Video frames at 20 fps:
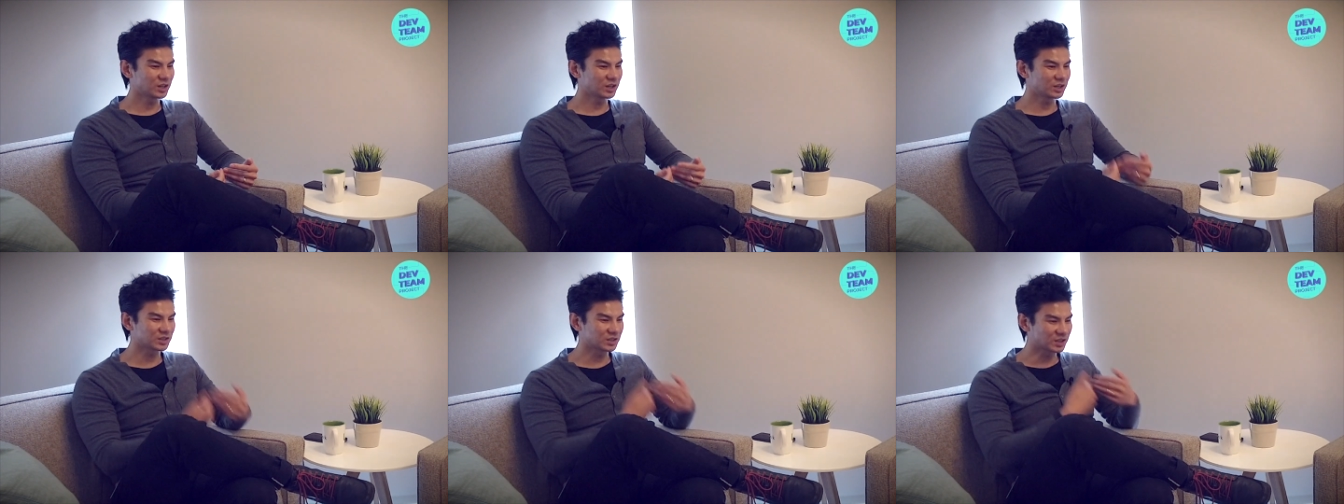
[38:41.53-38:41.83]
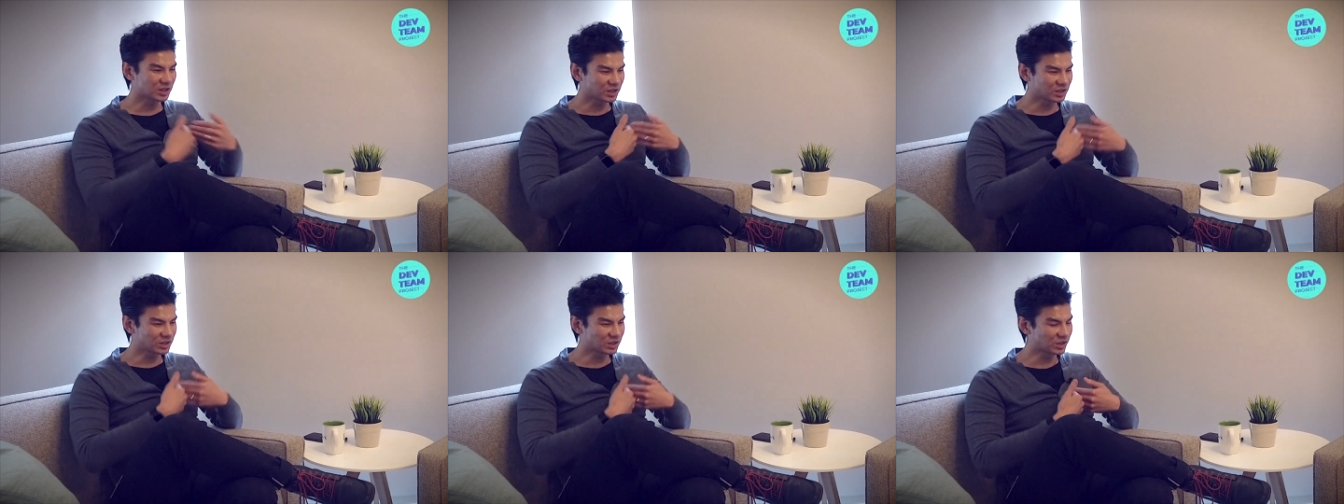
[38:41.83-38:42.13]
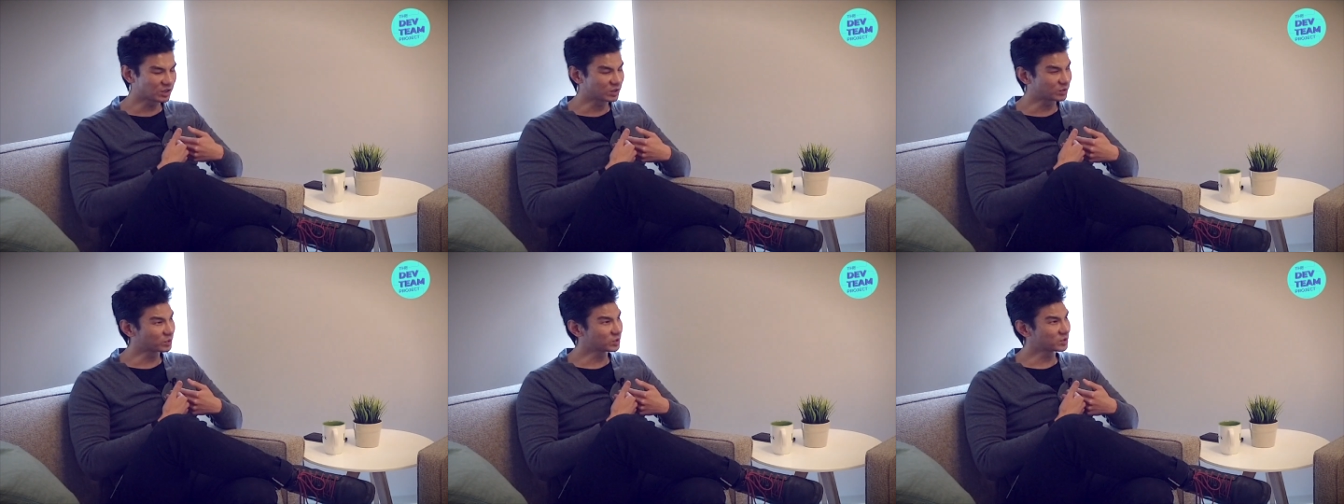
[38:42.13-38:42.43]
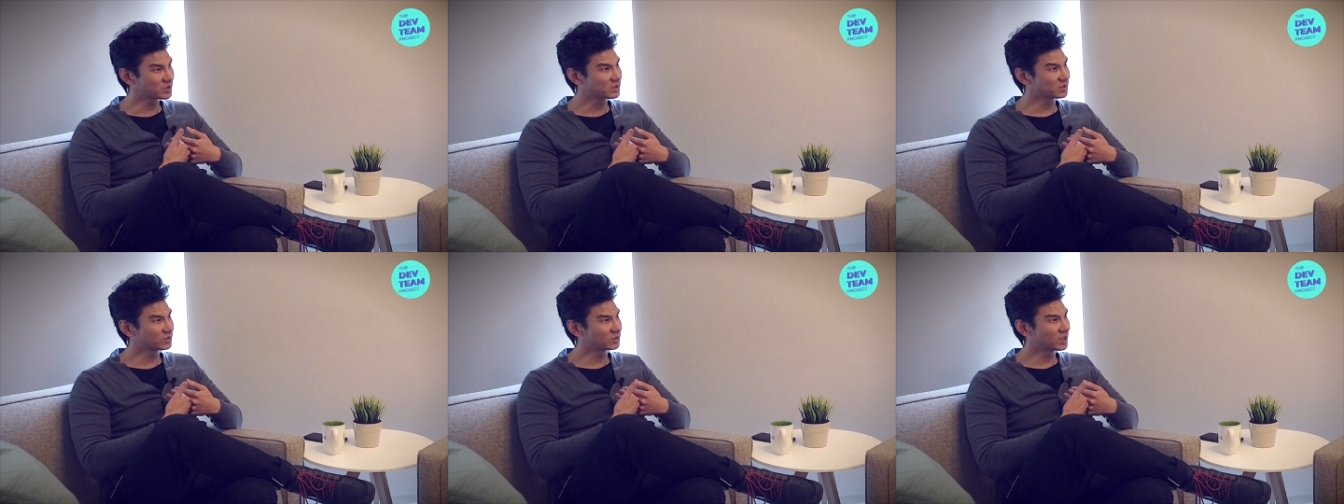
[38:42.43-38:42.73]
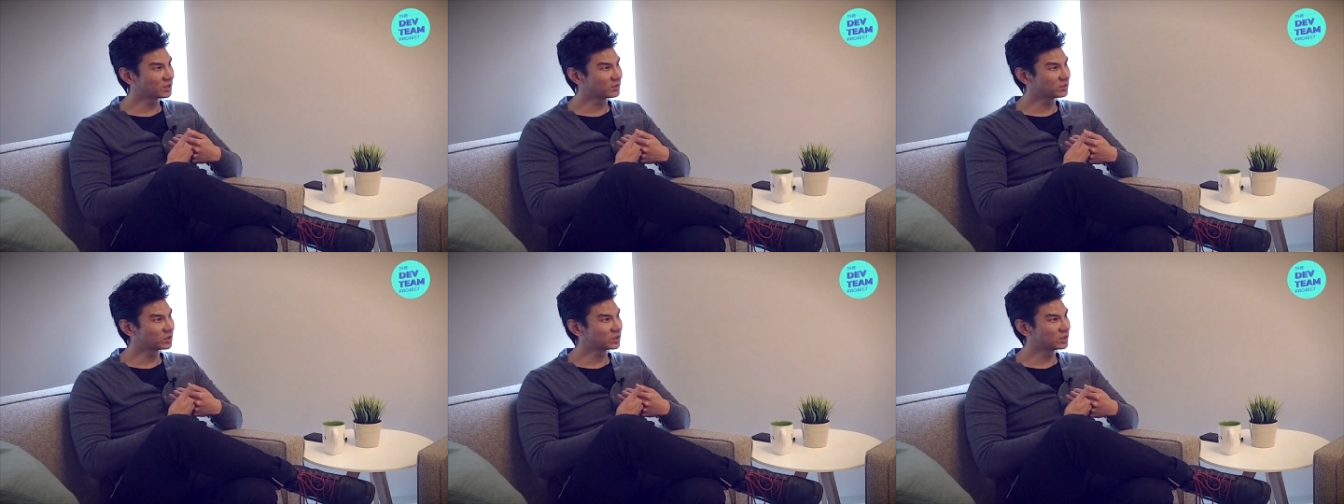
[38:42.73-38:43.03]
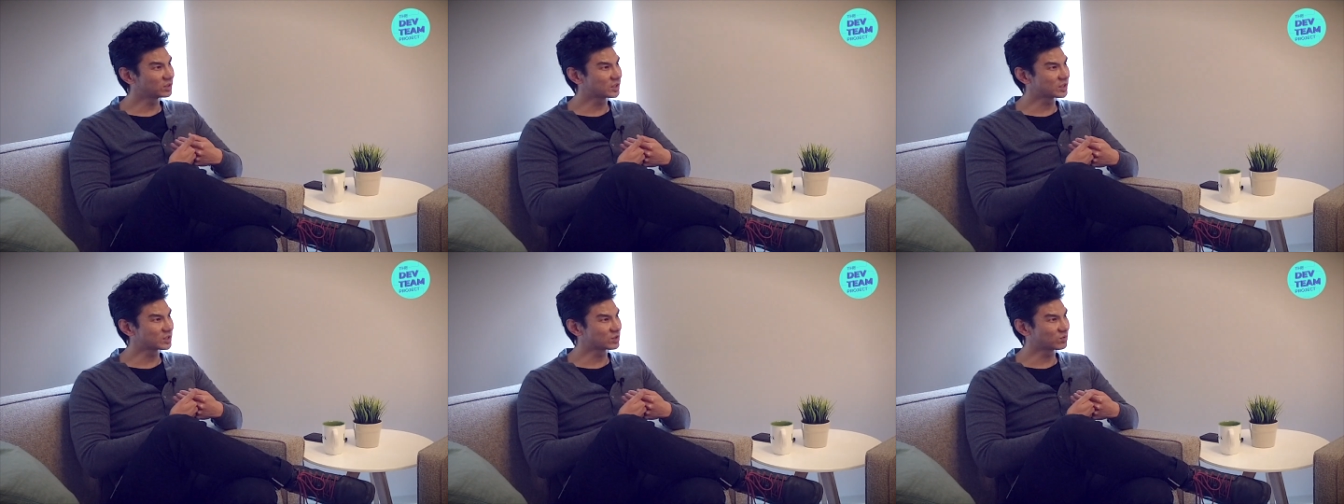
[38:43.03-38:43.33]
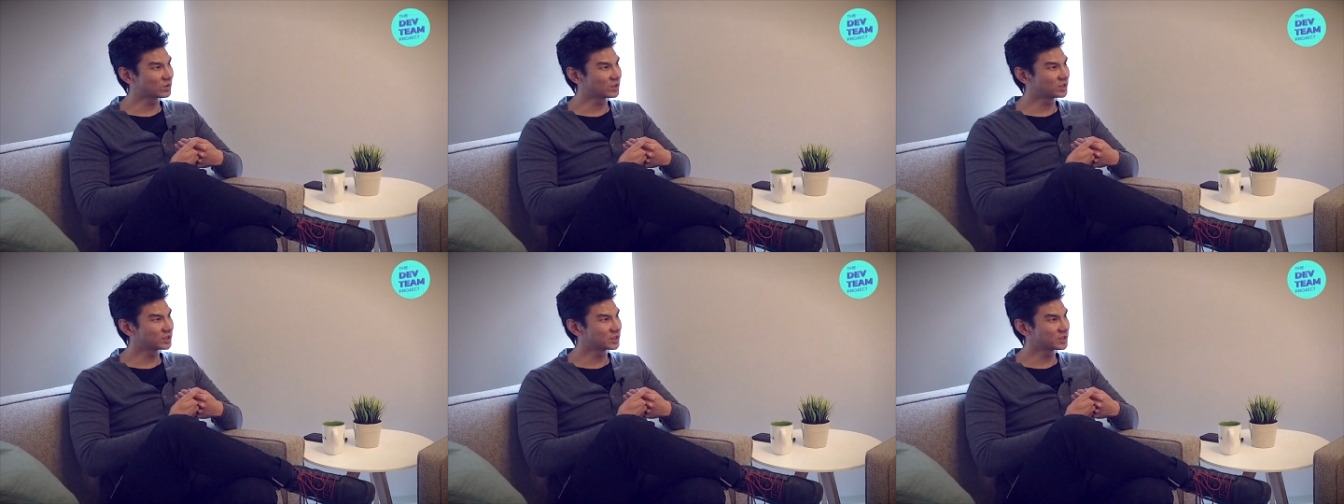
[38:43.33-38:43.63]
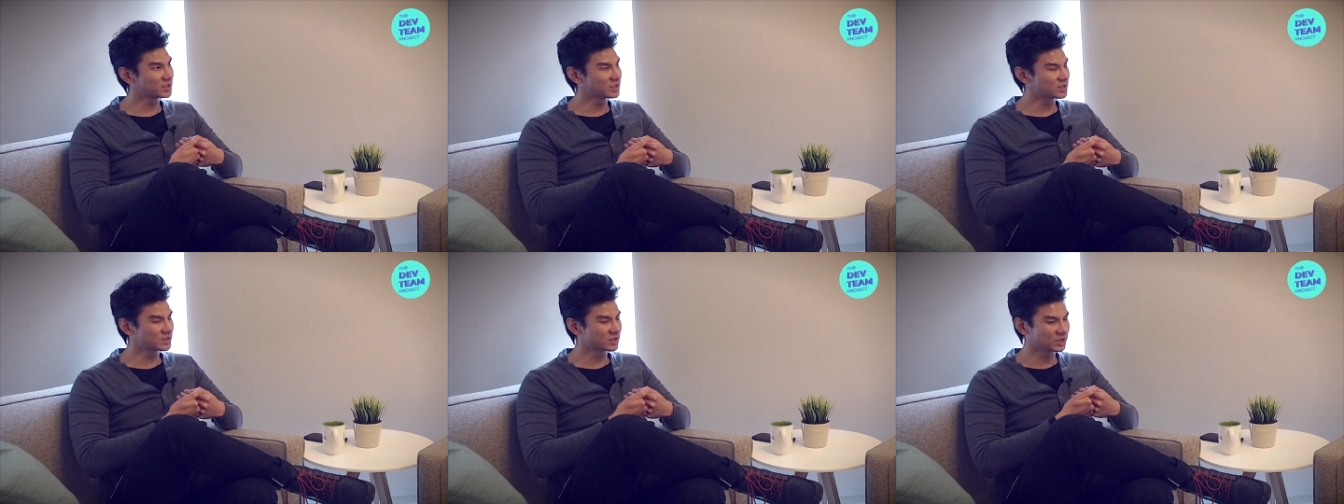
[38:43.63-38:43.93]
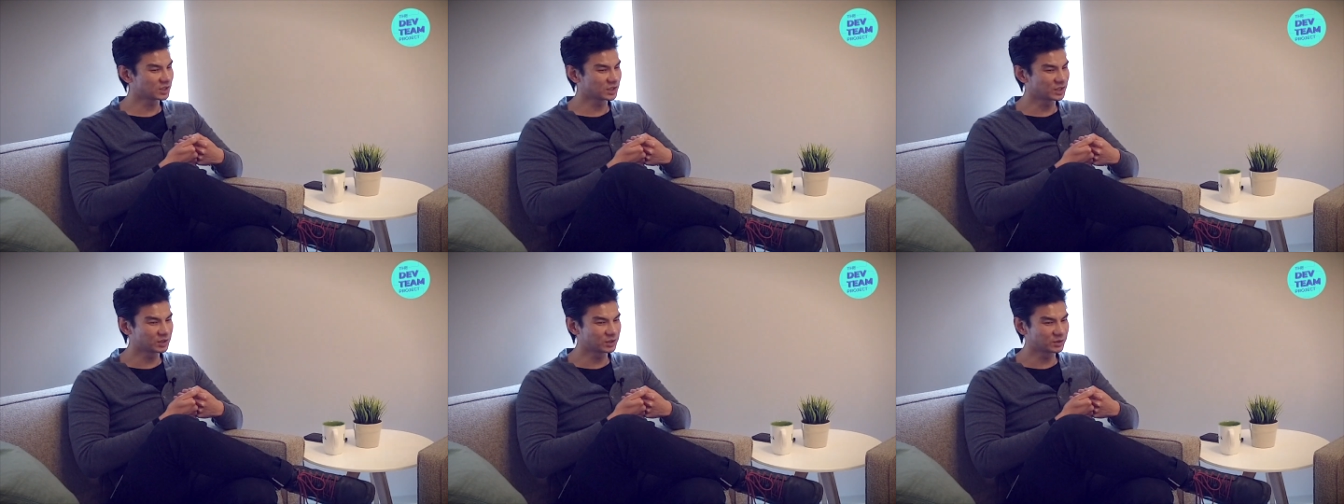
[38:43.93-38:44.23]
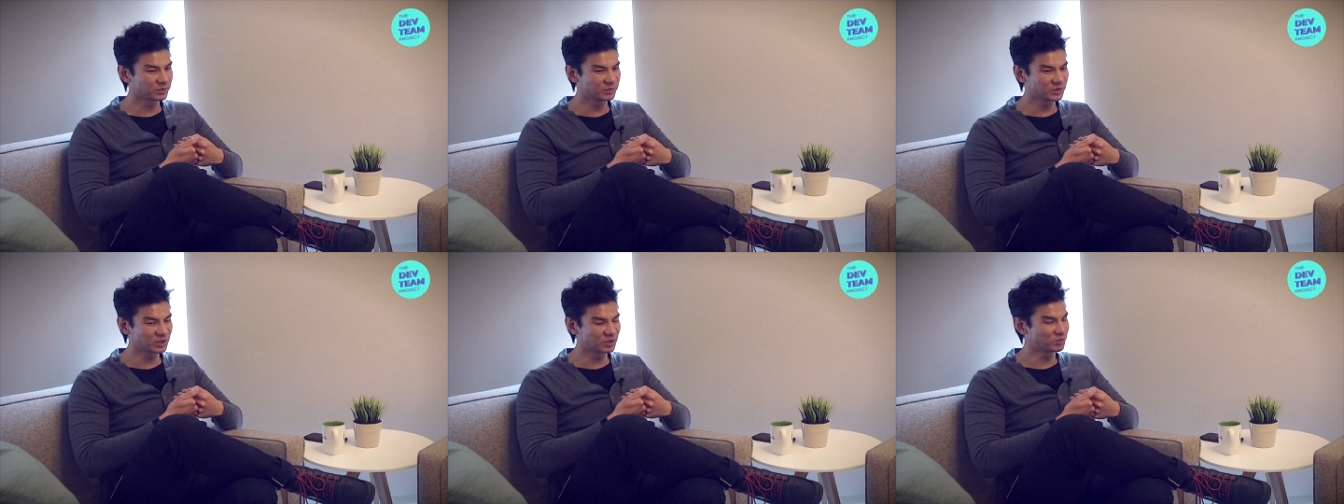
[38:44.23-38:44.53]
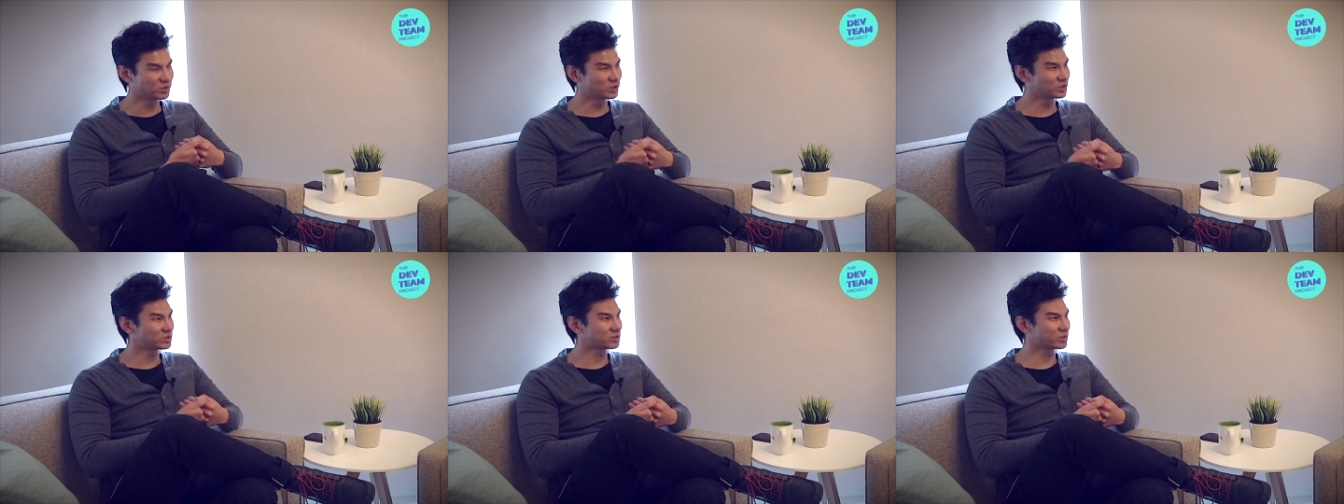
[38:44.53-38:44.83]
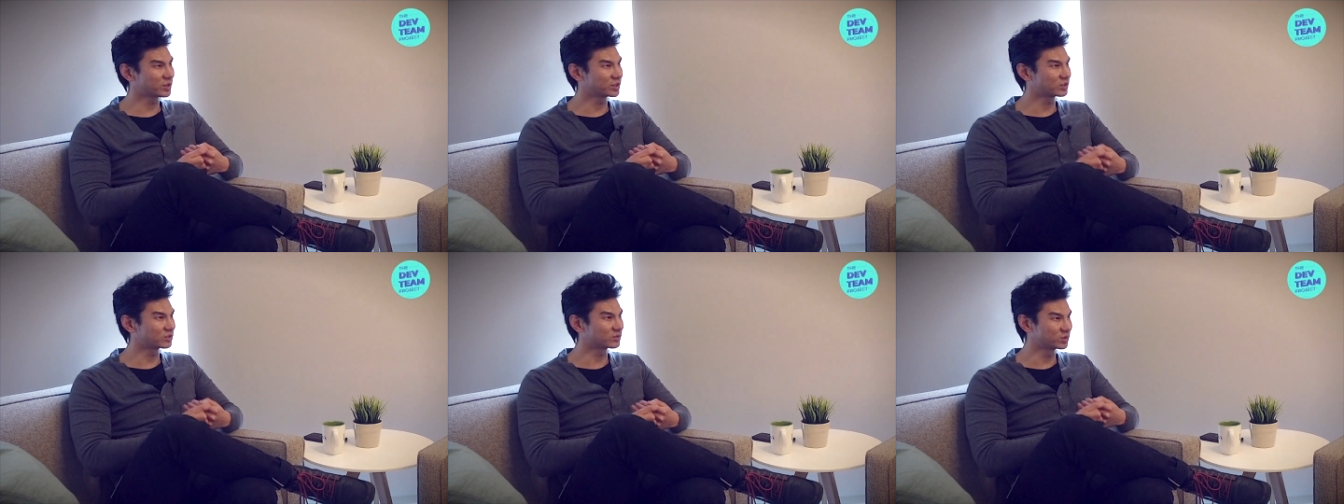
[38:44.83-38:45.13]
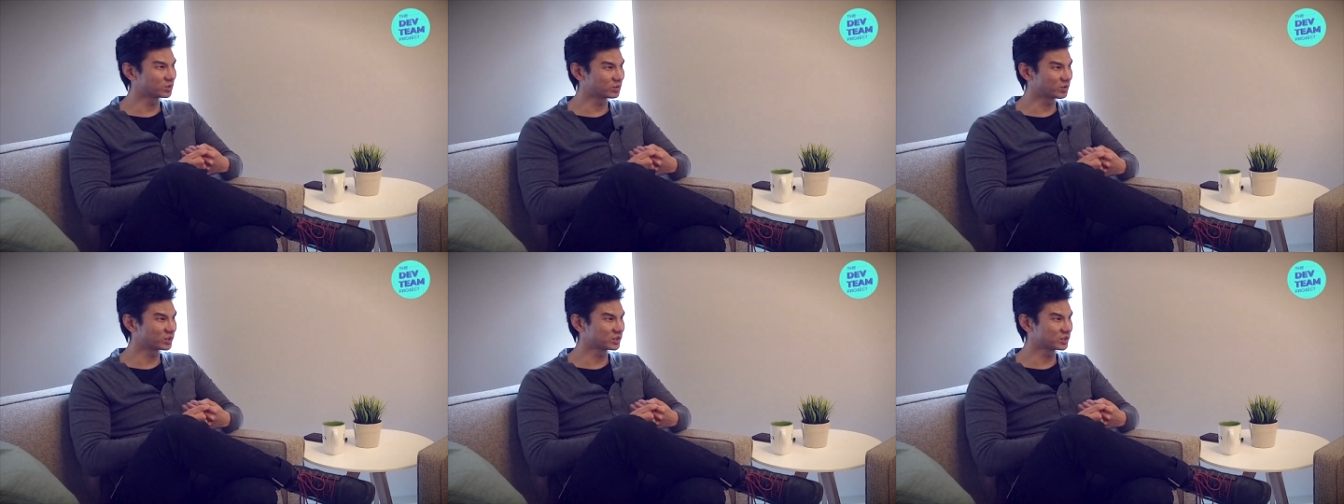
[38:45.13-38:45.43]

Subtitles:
a personal level as well as the administrator of an